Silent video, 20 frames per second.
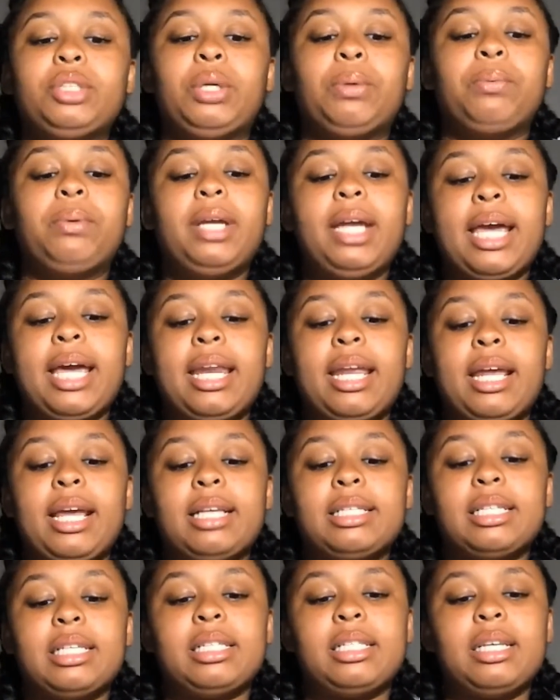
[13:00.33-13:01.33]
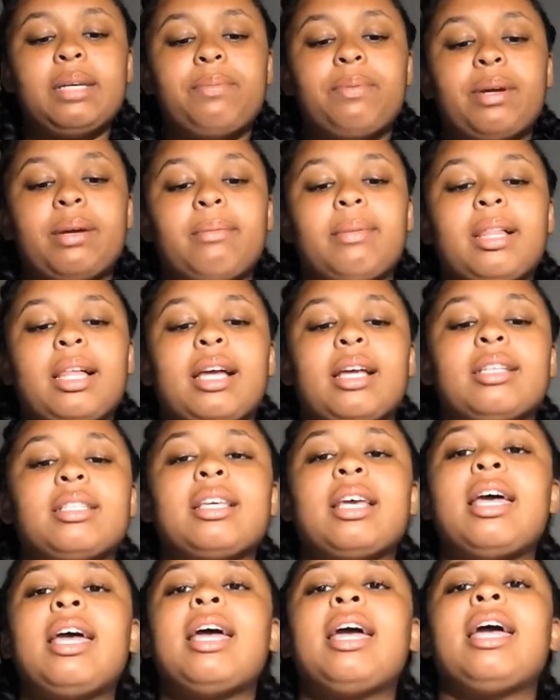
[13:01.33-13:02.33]
we had a SAT prep class,
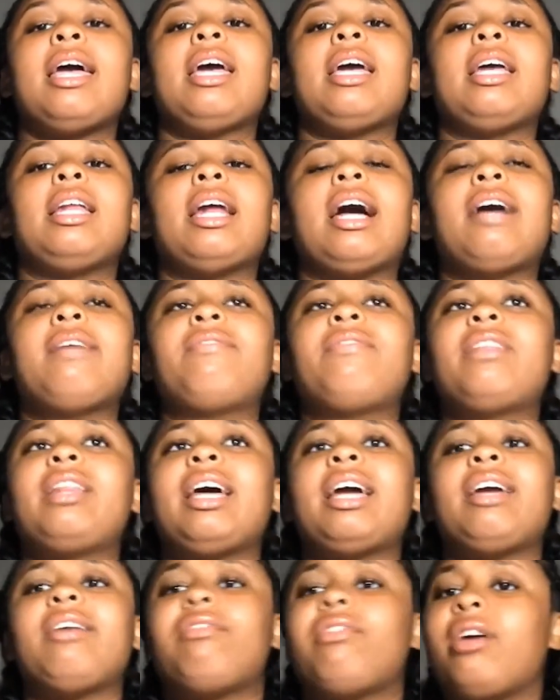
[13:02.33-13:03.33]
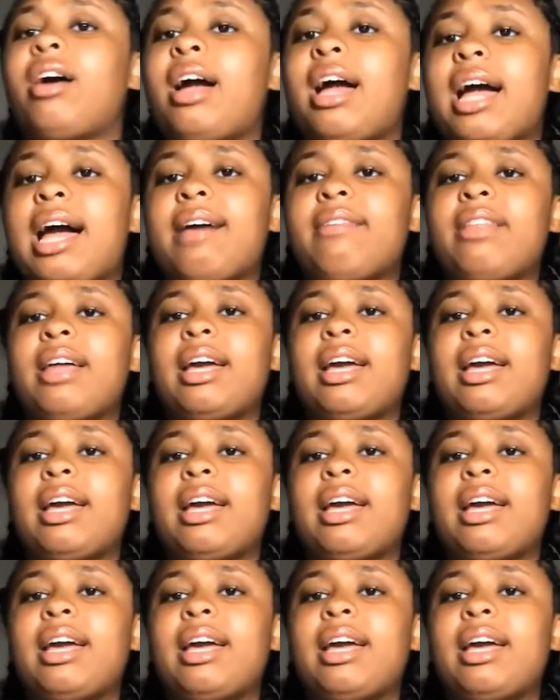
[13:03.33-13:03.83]
and I feel like if y'all have